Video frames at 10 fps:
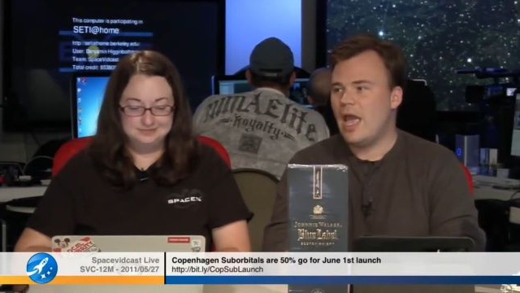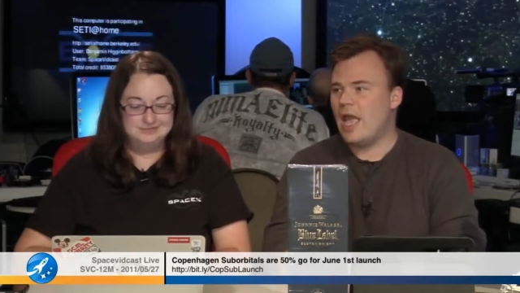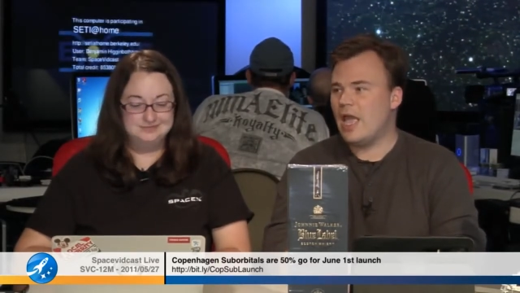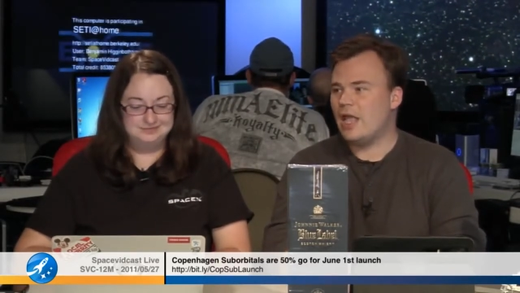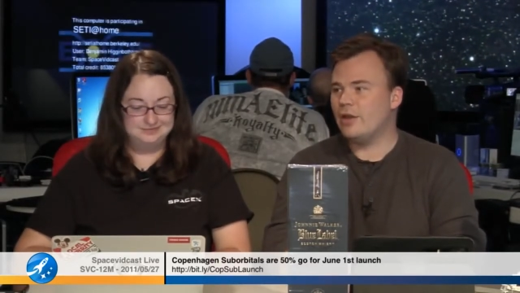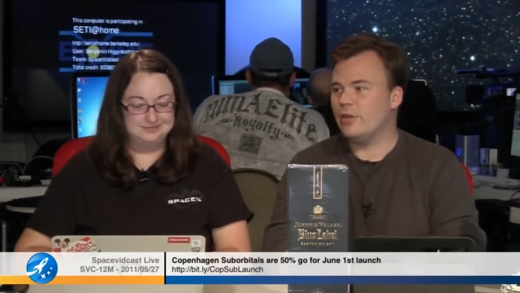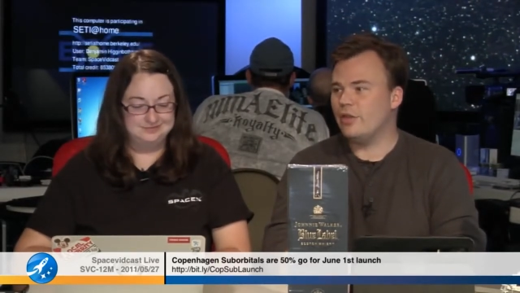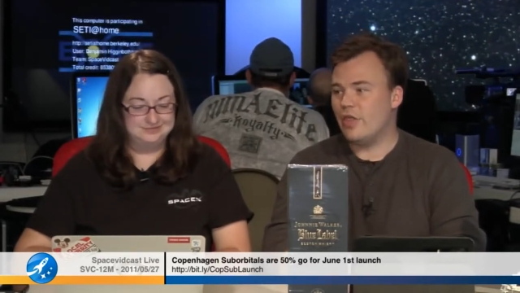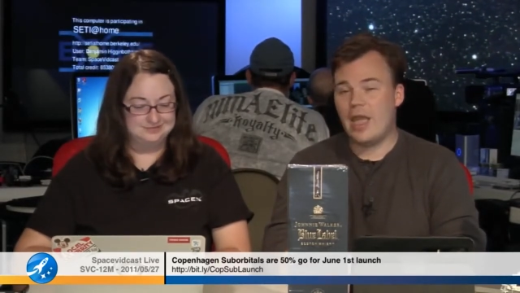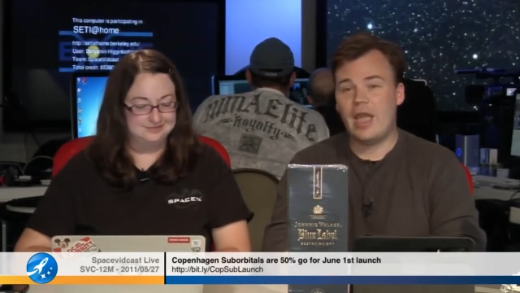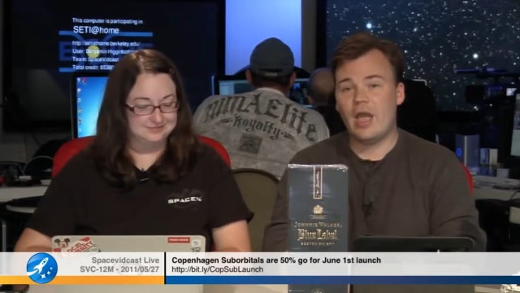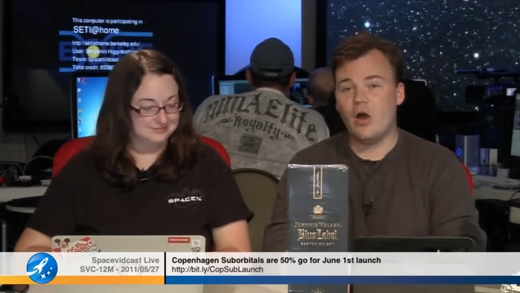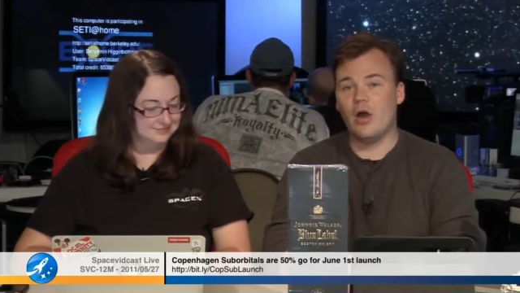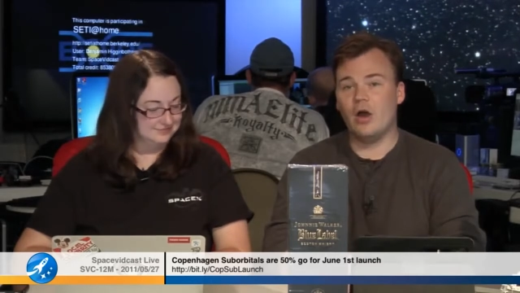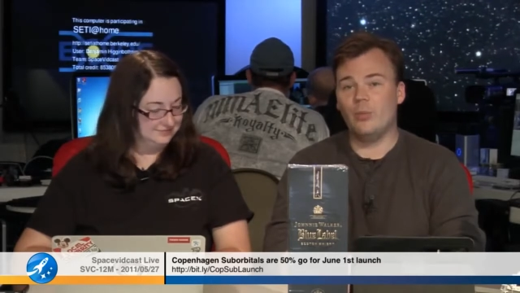Speaker 1: and they
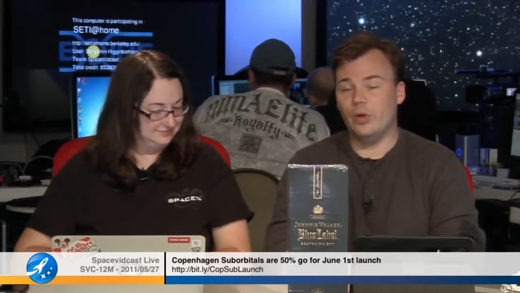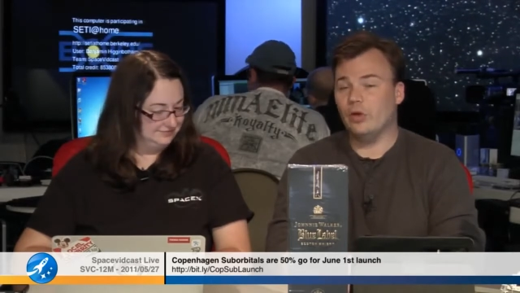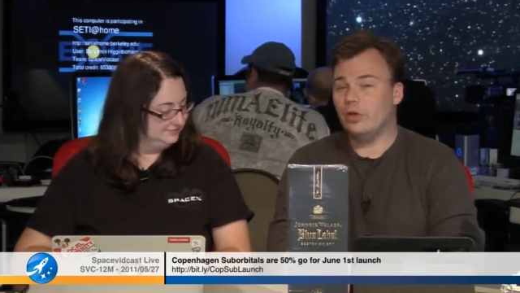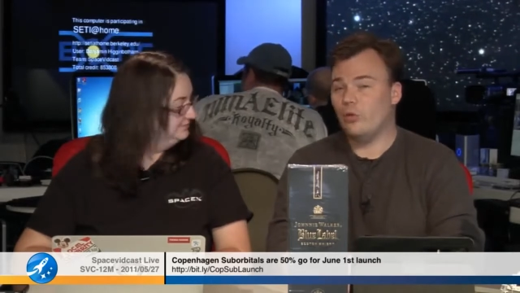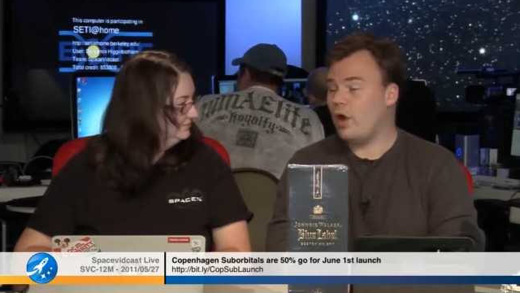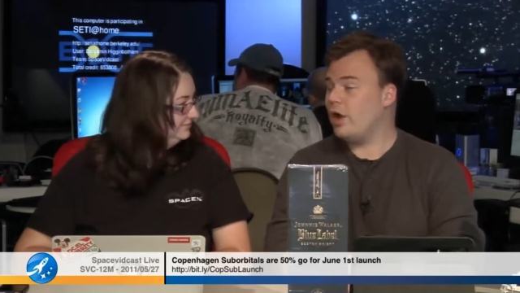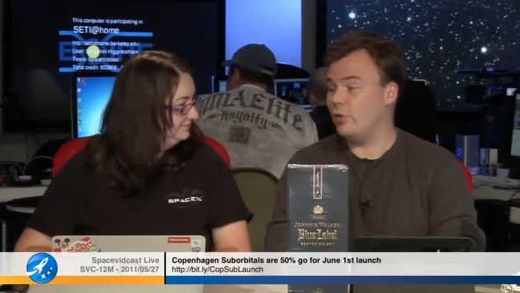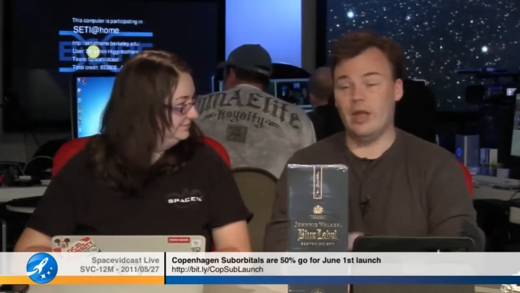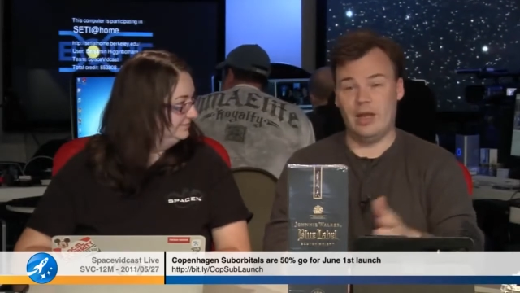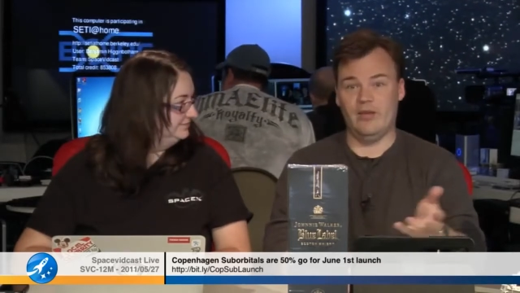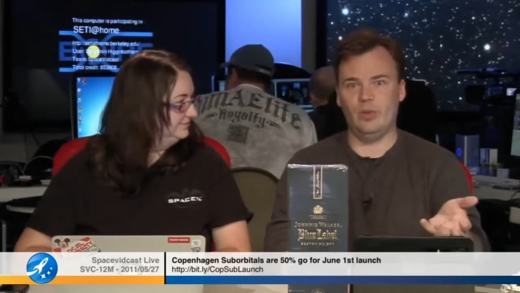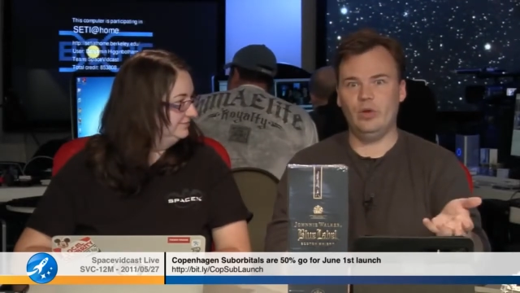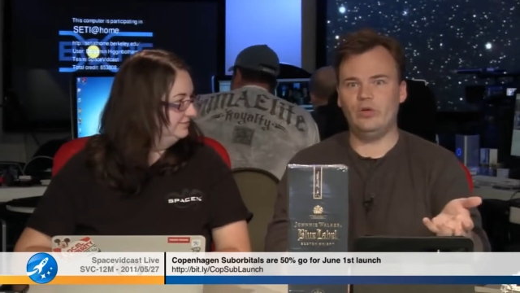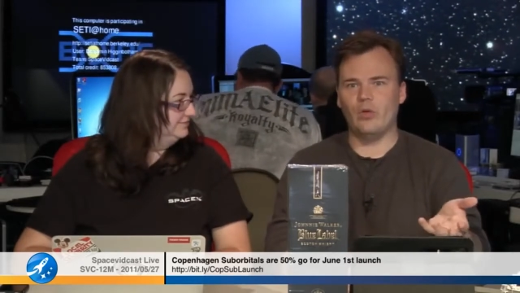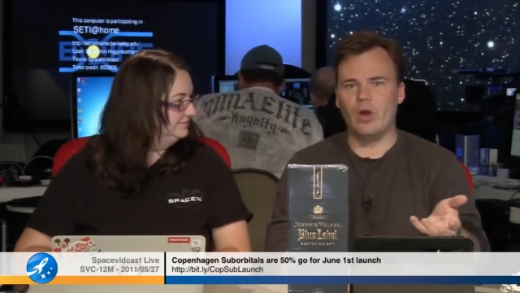are building a rocket. They have
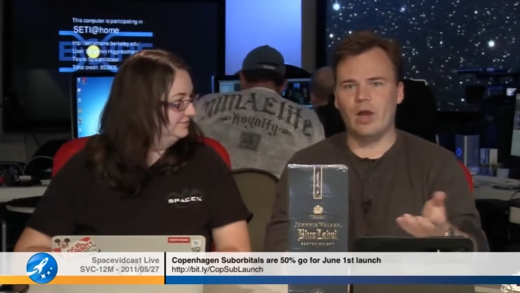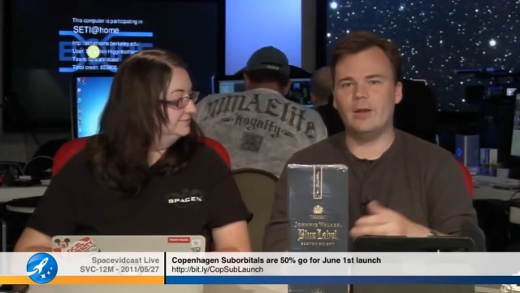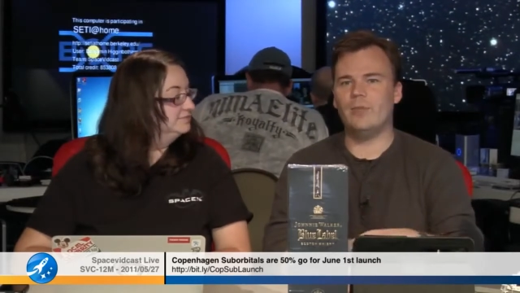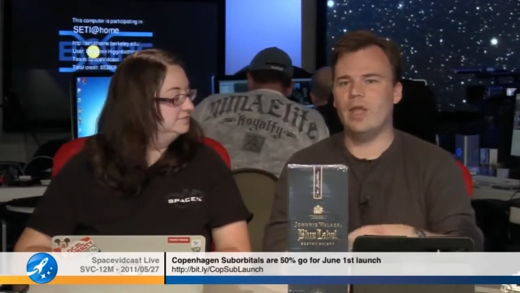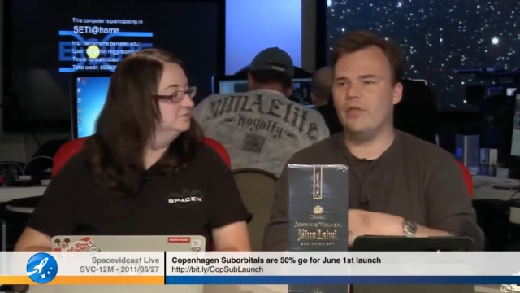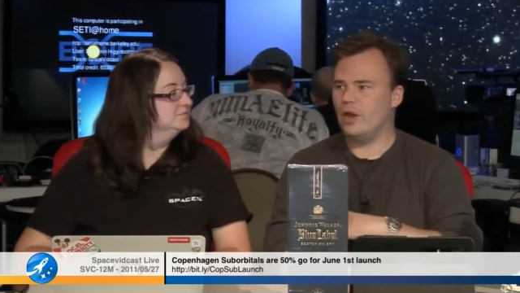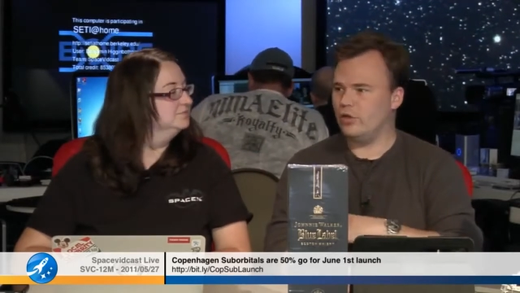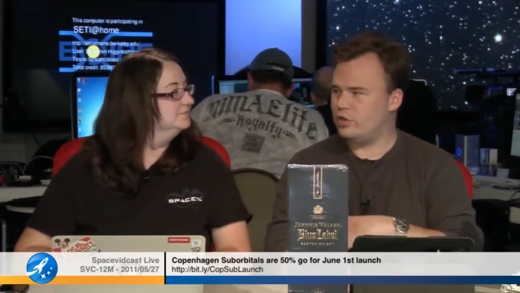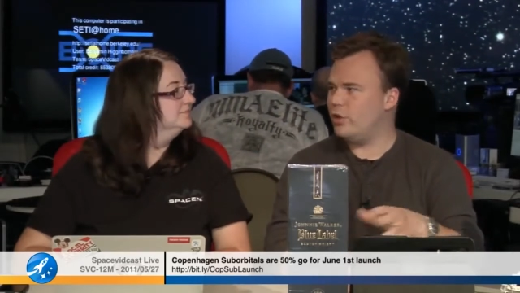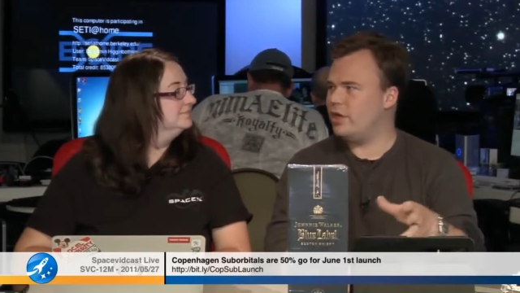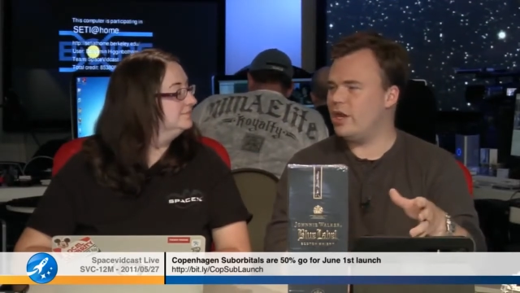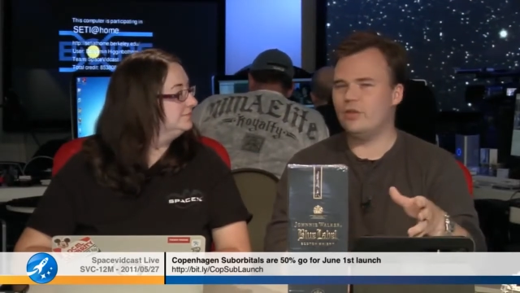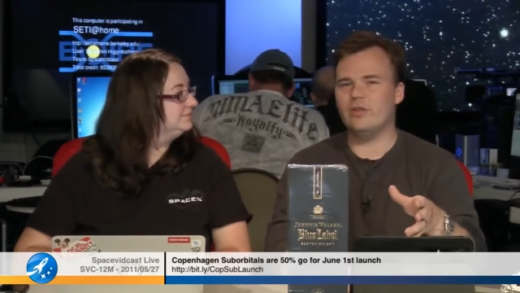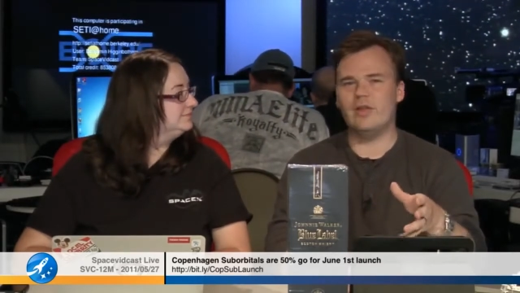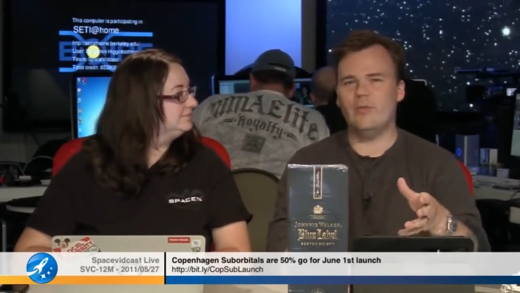built a rocket, and they're towing it
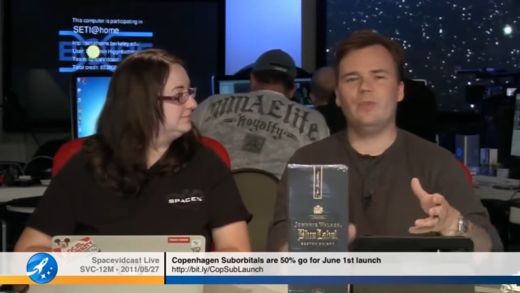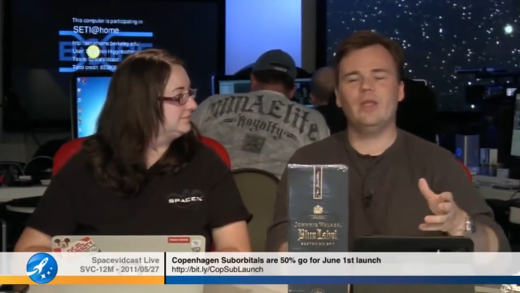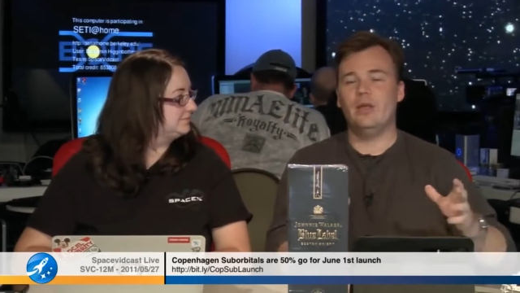out. They,